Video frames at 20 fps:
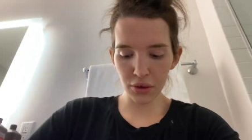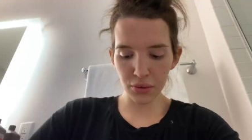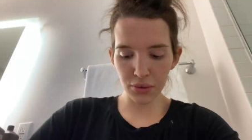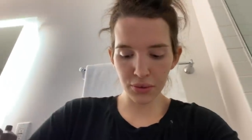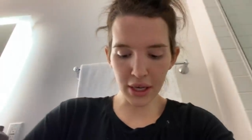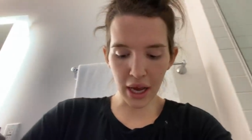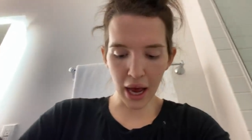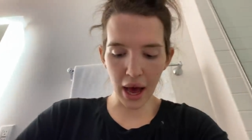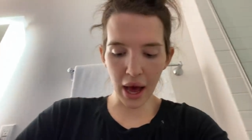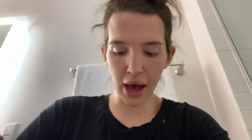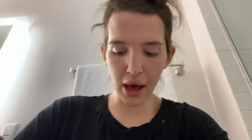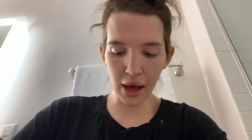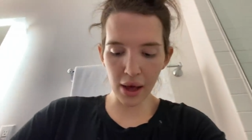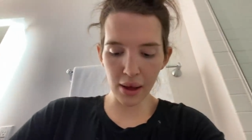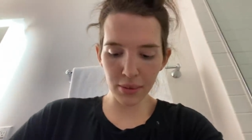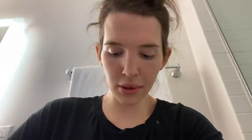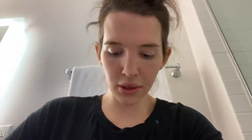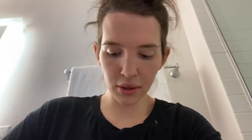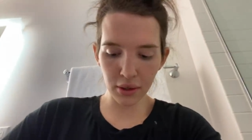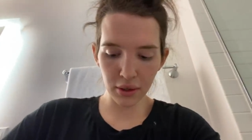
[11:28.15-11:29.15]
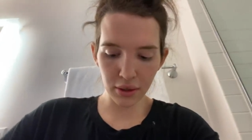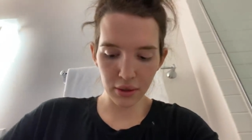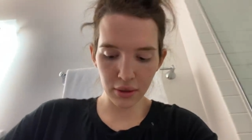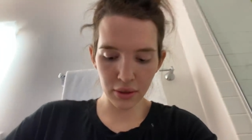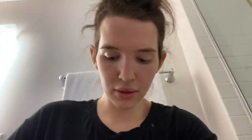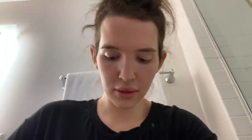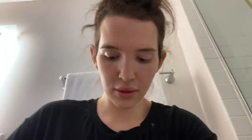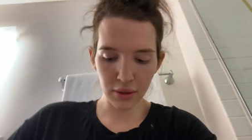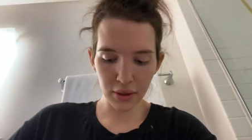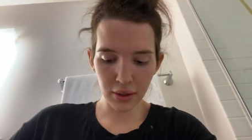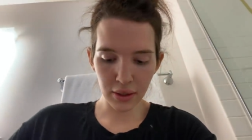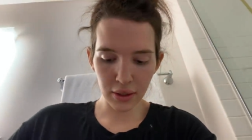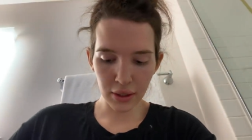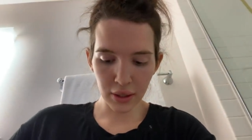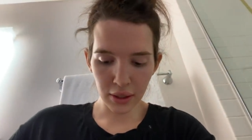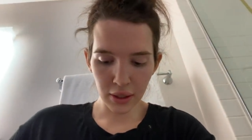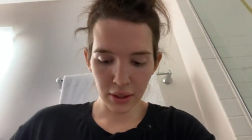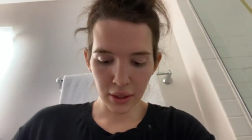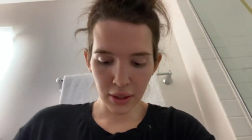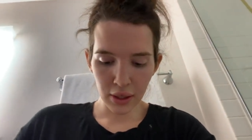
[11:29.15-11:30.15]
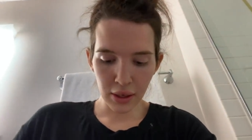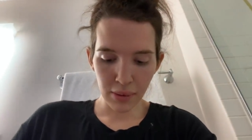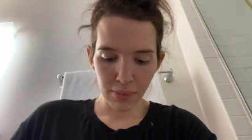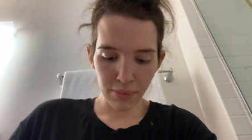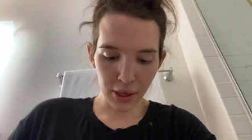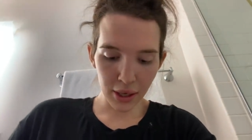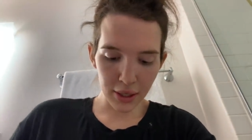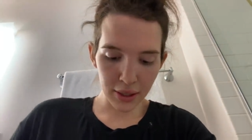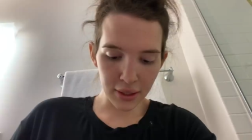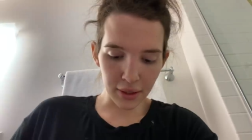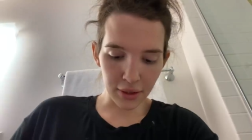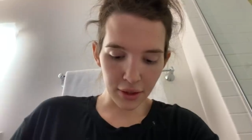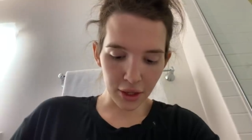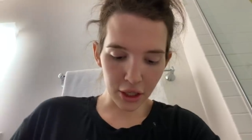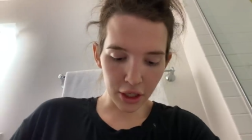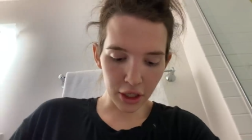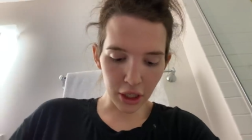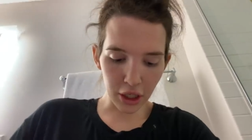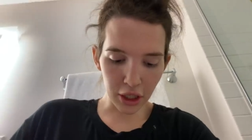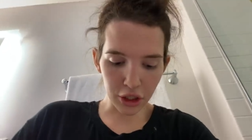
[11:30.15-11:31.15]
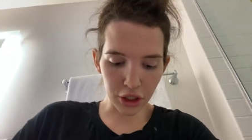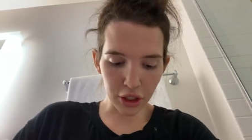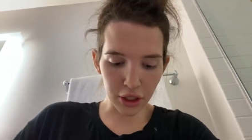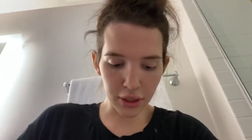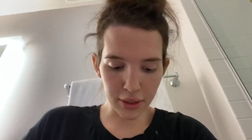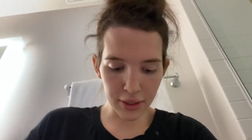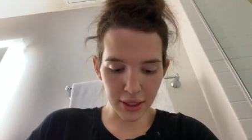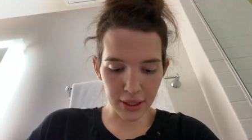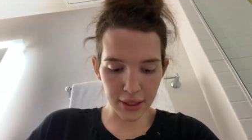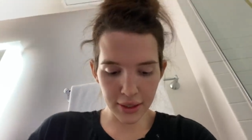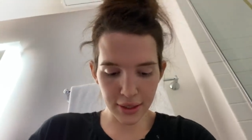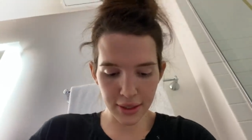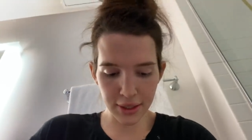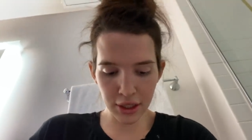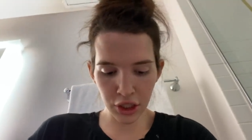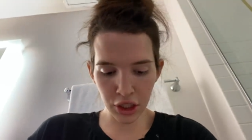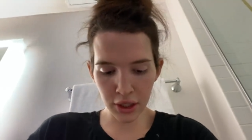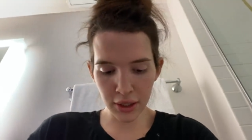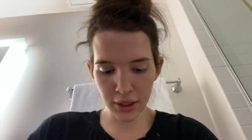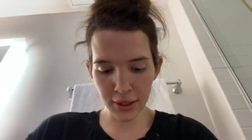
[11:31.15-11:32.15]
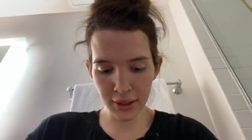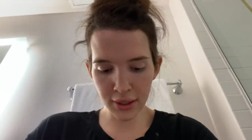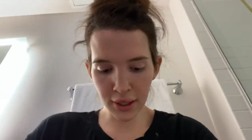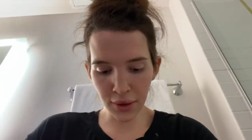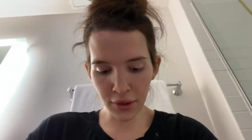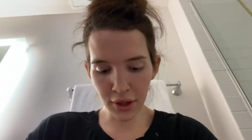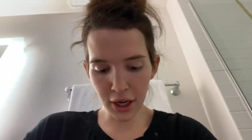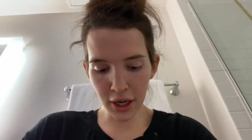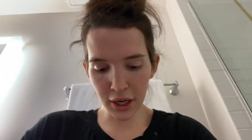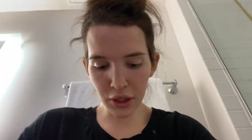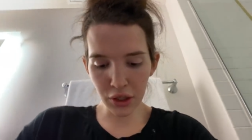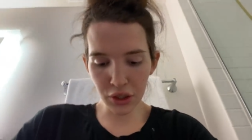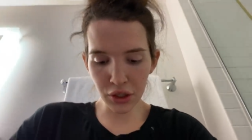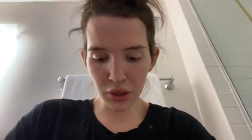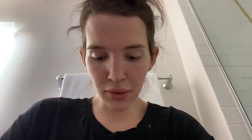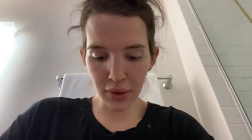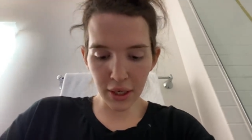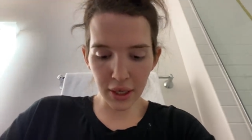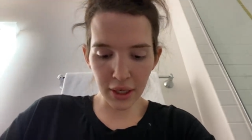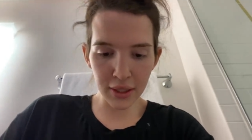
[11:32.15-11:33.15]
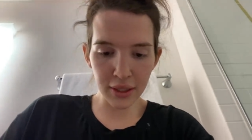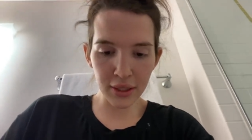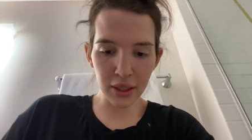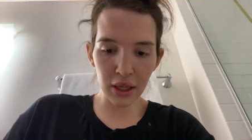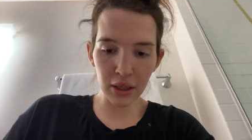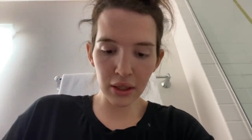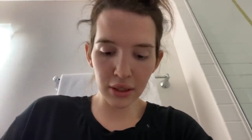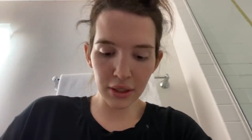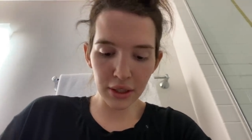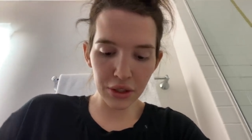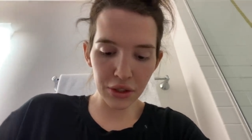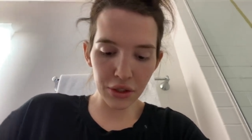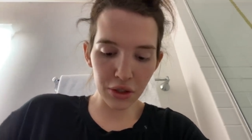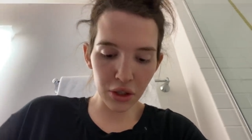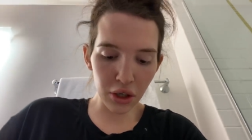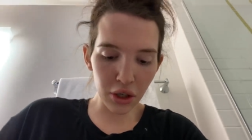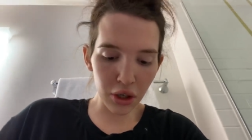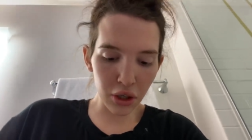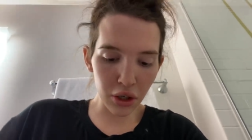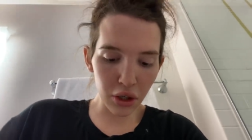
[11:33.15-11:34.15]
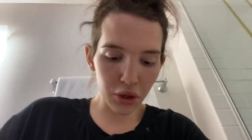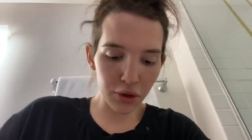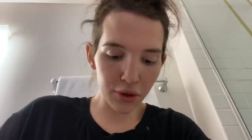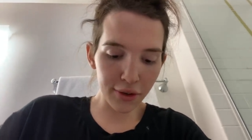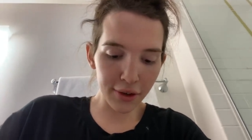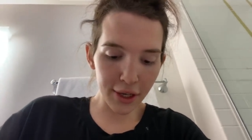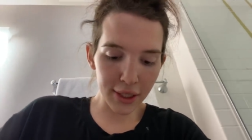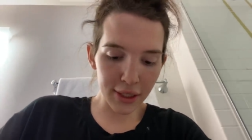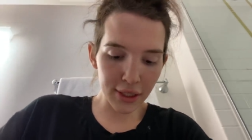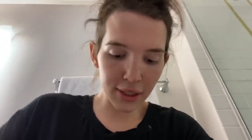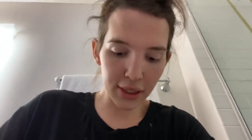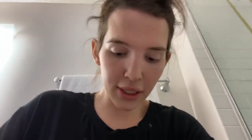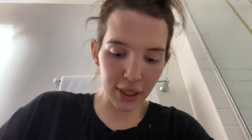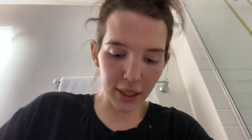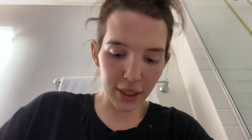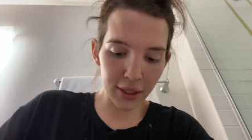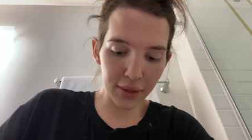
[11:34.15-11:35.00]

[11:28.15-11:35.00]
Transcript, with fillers: you dab, because there are just incisions down there, so it is a little crazy.